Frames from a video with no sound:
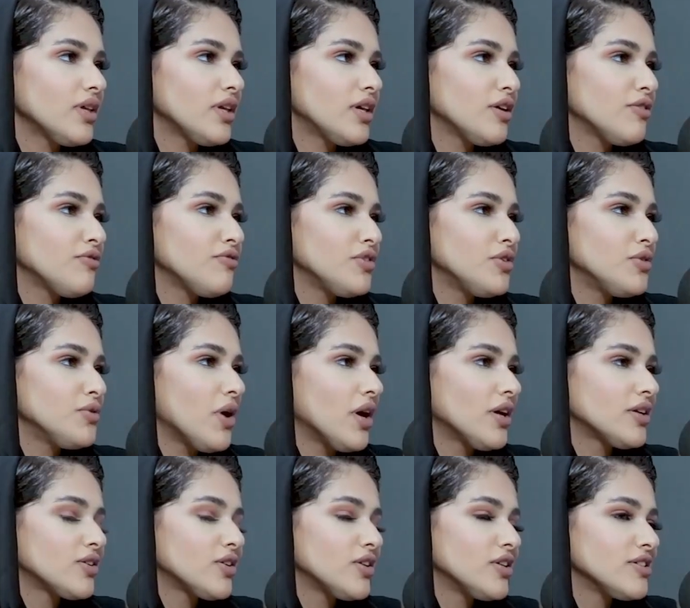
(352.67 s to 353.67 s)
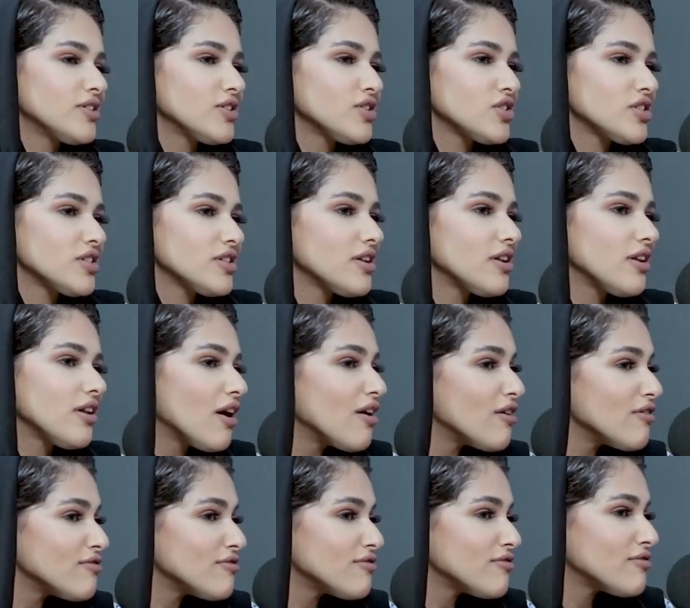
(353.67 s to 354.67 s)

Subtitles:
give you unconditional love,